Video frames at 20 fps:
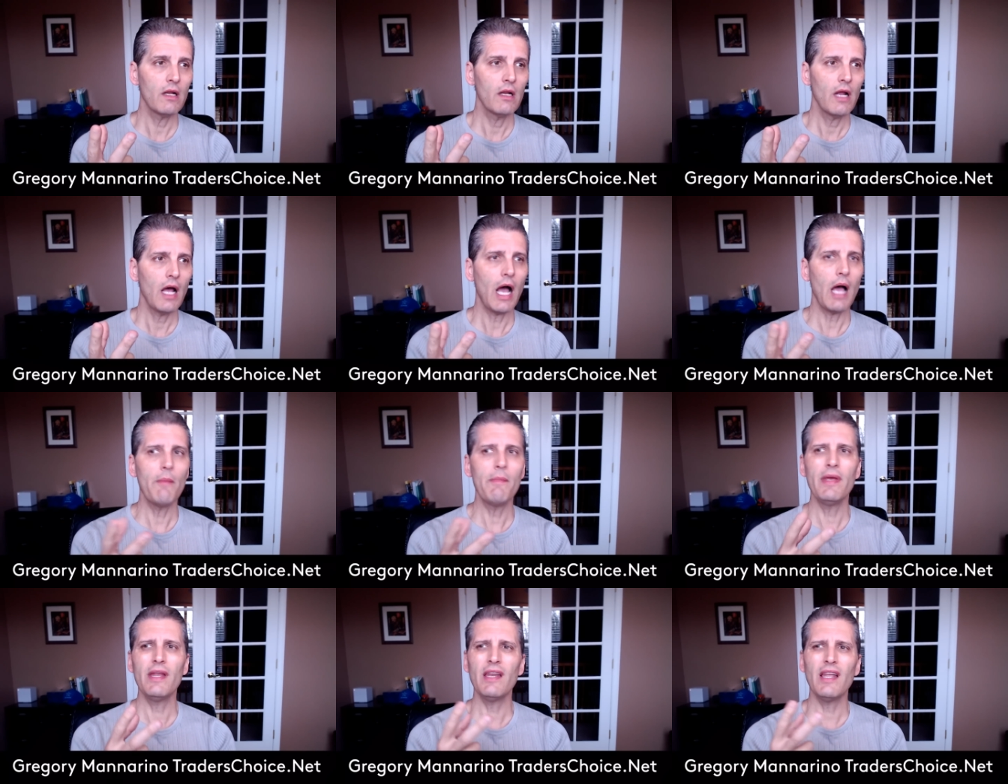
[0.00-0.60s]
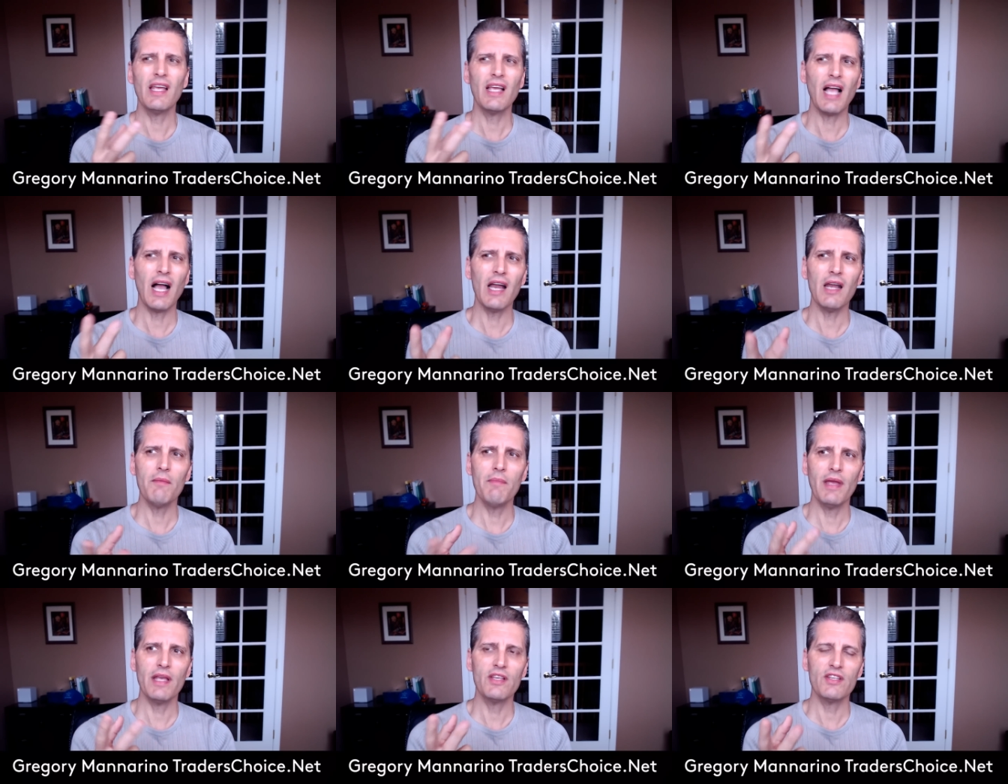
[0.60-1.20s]
I mean, it kind of
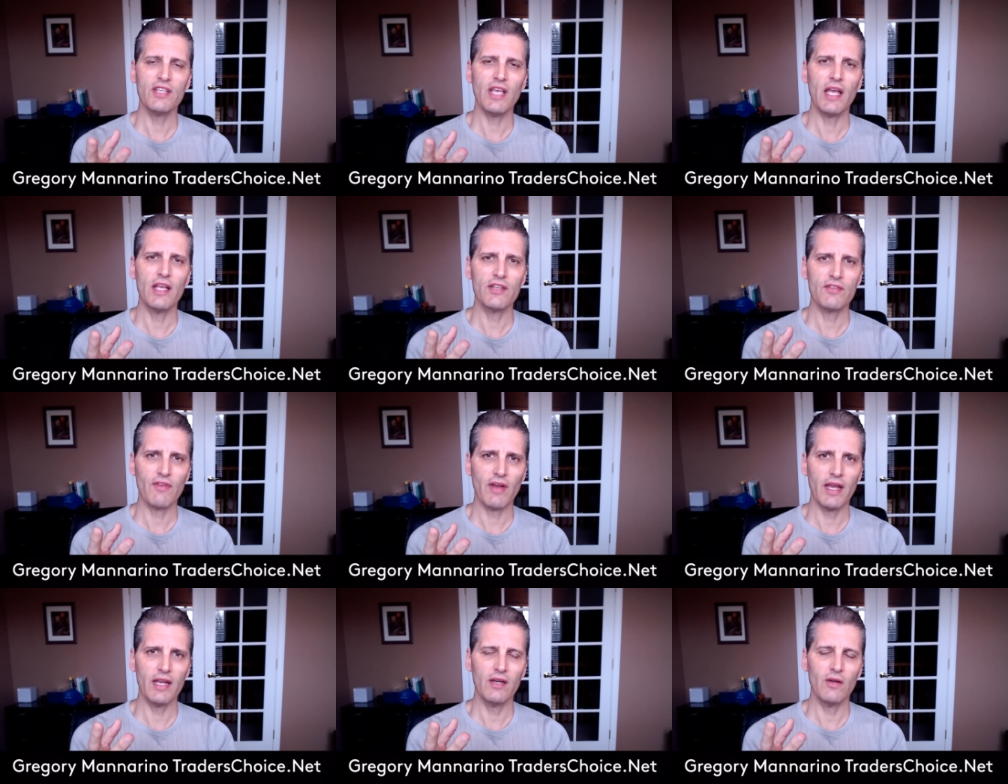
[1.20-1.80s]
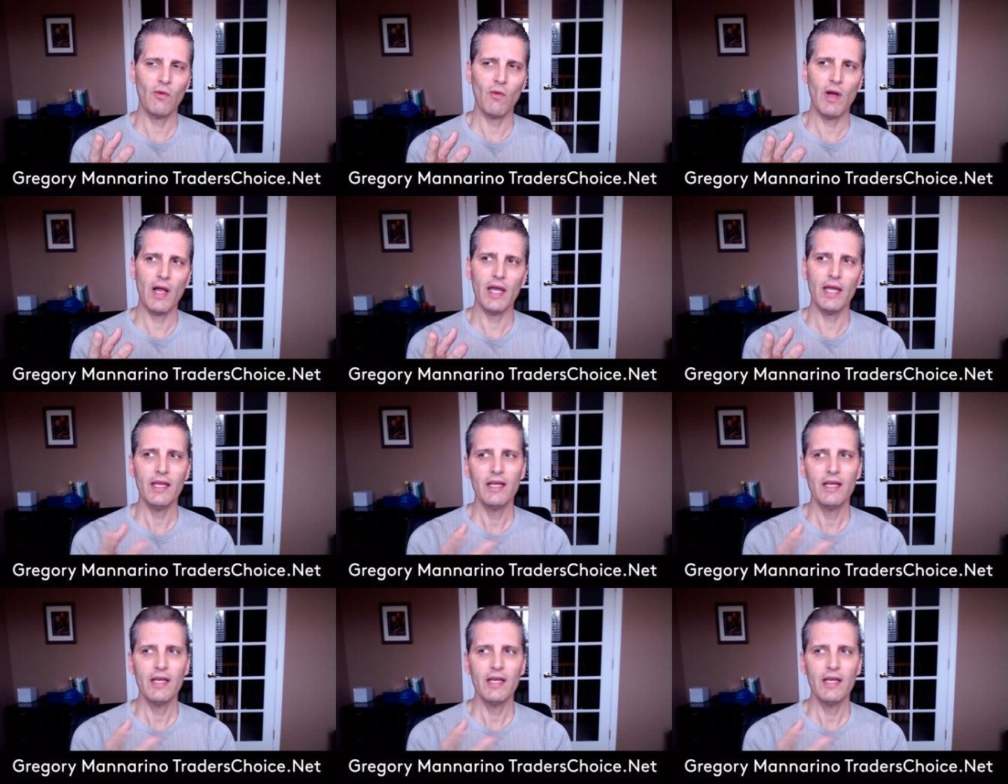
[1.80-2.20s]
makes sense, right? In a way.